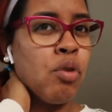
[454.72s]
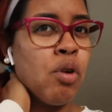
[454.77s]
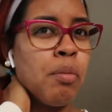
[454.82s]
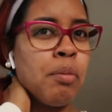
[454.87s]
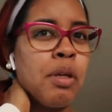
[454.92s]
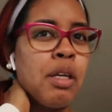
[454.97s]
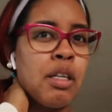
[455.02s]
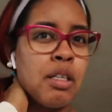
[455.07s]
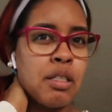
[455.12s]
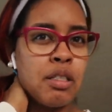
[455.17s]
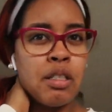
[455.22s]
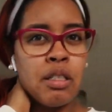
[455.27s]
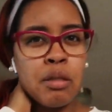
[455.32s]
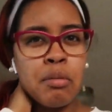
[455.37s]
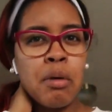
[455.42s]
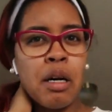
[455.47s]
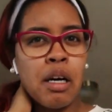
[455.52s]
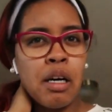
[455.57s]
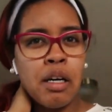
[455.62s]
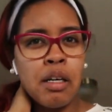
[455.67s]
Normally this
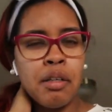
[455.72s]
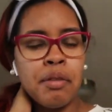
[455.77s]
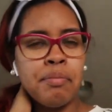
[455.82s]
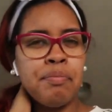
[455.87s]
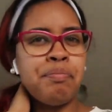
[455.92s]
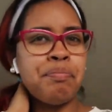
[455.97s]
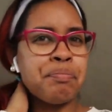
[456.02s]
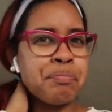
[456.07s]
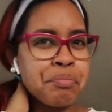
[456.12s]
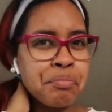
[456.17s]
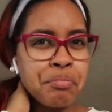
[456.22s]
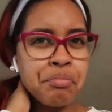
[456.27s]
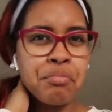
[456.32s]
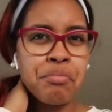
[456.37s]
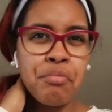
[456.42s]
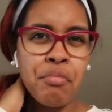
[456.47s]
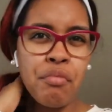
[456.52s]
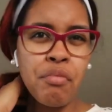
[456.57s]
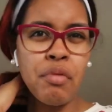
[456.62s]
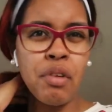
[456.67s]
is my
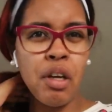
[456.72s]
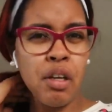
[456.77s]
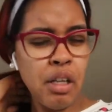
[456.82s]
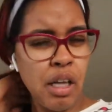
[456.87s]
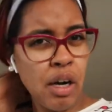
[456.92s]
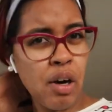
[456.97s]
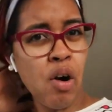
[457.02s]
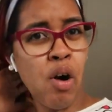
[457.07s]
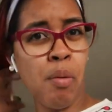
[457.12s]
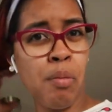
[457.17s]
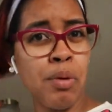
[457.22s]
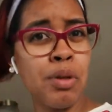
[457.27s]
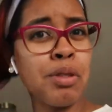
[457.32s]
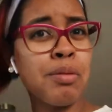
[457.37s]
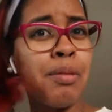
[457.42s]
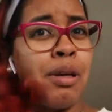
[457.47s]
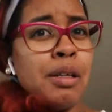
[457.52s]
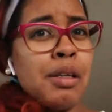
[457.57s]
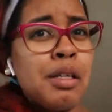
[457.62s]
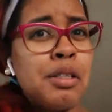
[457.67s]
like
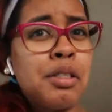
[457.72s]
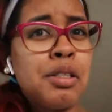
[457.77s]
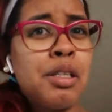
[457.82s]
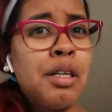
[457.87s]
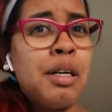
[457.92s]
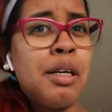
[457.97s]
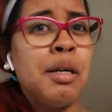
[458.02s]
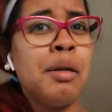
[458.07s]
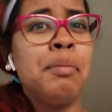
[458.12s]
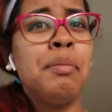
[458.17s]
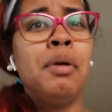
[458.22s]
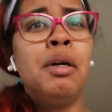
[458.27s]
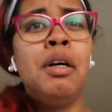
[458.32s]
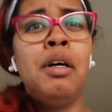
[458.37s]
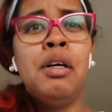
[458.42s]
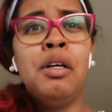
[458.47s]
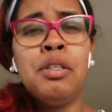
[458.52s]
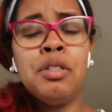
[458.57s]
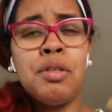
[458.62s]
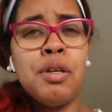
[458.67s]
almost my lunchtime.
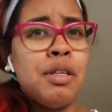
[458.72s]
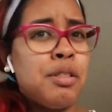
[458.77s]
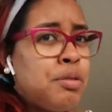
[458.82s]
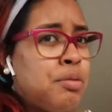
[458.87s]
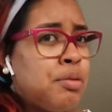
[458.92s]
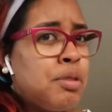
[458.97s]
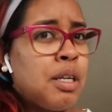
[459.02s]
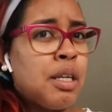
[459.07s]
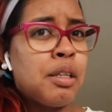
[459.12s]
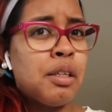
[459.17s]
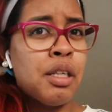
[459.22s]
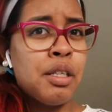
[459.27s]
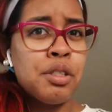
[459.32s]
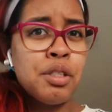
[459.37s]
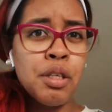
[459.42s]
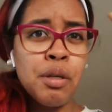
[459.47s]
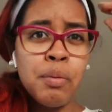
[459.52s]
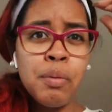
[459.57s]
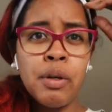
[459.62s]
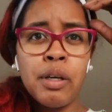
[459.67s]
So I do take
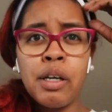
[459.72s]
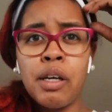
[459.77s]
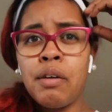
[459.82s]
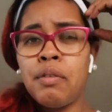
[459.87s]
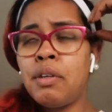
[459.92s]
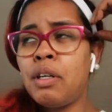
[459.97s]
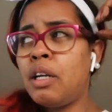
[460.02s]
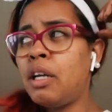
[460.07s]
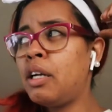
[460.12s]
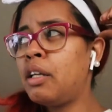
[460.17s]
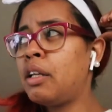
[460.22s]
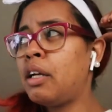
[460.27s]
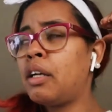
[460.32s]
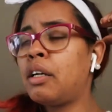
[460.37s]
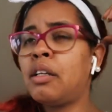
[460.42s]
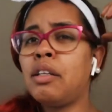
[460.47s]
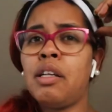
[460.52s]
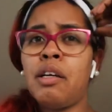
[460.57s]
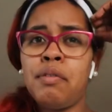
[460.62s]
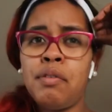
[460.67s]
lunch at work every day,
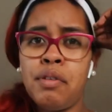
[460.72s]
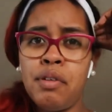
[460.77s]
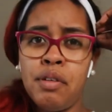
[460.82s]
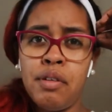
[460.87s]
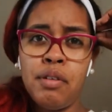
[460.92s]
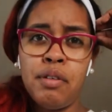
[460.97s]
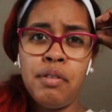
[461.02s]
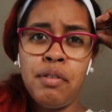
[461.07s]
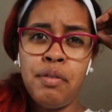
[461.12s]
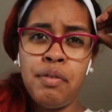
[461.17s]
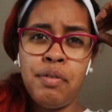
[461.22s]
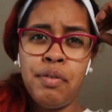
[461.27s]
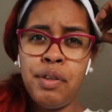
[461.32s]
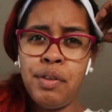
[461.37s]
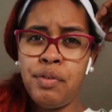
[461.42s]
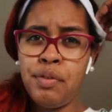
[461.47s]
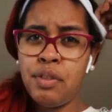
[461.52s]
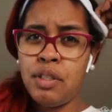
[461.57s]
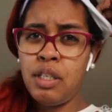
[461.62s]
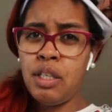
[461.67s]
like
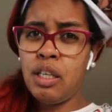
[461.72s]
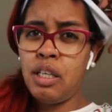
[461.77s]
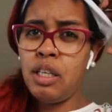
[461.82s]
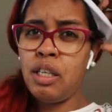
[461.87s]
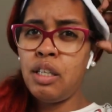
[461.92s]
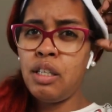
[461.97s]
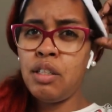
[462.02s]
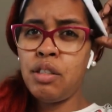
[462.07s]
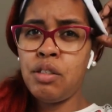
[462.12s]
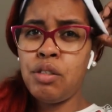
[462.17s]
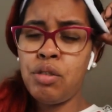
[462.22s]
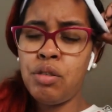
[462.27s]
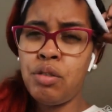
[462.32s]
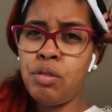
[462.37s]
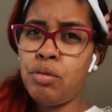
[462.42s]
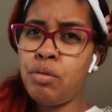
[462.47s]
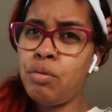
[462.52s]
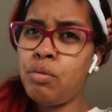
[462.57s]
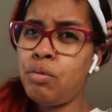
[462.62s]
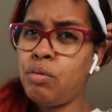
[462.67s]
11:15
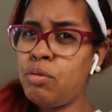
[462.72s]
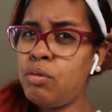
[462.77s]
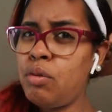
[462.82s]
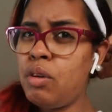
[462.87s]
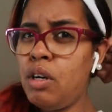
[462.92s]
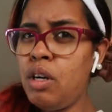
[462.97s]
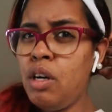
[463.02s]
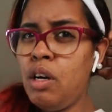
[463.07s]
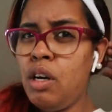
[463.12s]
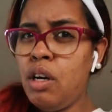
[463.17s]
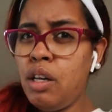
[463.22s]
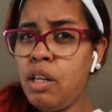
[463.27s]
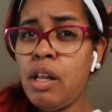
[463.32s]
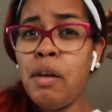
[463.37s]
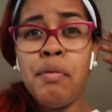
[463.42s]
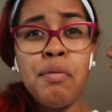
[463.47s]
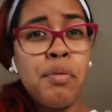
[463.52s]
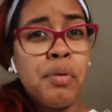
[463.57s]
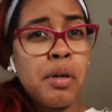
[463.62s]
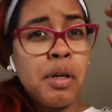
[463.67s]
to
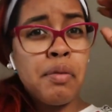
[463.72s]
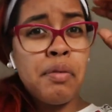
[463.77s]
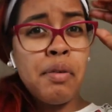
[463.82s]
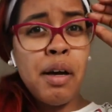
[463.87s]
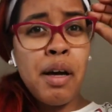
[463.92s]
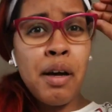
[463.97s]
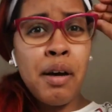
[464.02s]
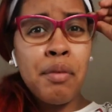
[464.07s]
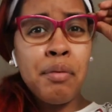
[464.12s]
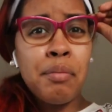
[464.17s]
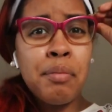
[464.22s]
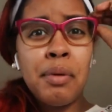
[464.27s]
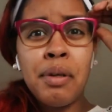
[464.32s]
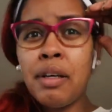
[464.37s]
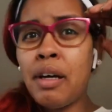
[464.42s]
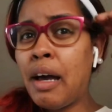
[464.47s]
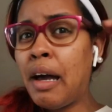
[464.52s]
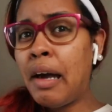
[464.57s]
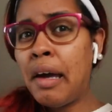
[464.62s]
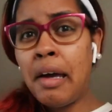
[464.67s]
11:45.
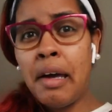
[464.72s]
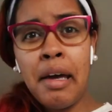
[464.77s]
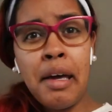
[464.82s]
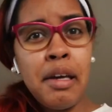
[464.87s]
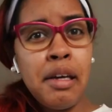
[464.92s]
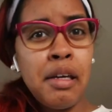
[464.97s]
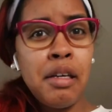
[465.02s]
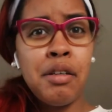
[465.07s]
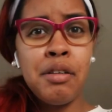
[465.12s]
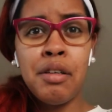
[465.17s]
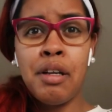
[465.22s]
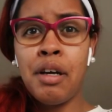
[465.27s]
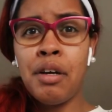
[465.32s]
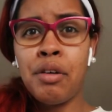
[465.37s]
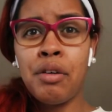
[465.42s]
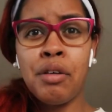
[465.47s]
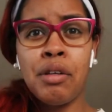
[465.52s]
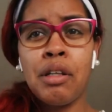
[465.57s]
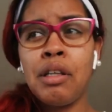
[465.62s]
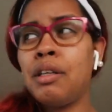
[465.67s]
But I hate eating that
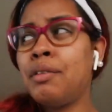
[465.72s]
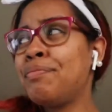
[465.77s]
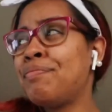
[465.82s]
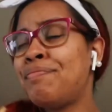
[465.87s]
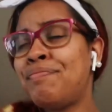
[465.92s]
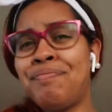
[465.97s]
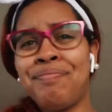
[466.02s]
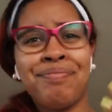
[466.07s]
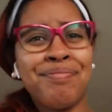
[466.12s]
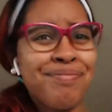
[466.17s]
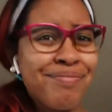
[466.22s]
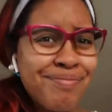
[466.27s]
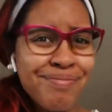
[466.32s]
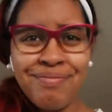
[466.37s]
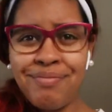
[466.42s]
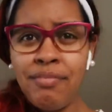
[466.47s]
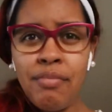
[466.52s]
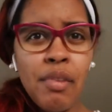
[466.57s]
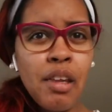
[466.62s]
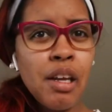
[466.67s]
early.
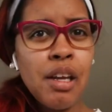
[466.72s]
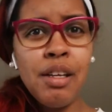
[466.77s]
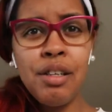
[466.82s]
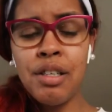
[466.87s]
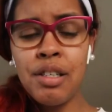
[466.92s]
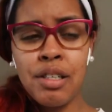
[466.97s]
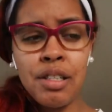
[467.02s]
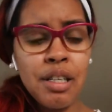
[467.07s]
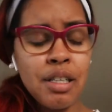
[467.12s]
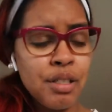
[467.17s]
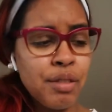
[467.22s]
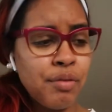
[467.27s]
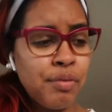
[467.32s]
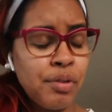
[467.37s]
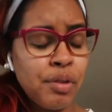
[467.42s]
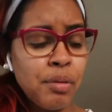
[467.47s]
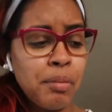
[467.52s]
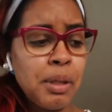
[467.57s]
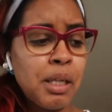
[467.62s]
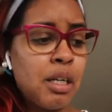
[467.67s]
It just doesn't
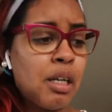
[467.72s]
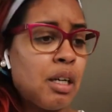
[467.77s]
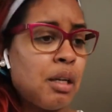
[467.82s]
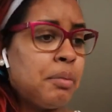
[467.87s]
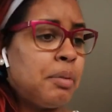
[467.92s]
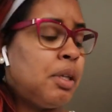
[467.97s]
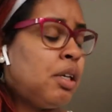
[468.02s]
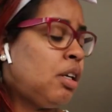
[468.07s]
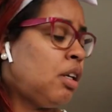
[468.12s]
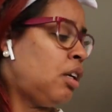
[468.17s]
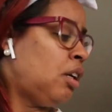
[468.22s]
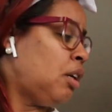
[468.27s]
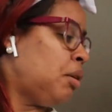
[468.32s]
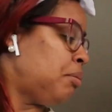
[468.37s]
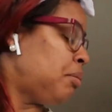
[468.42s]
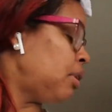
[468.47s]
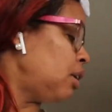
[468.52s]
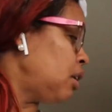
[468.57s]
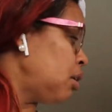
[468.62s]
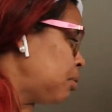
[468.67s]
fill me up.
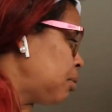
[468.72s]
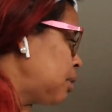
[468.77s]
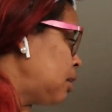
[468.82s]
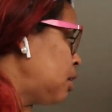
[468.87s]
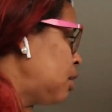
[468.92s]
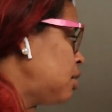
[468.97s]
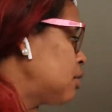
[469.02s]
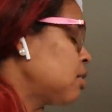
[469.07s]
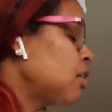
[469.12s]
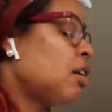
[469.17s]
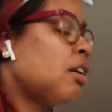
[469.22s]
But anyways,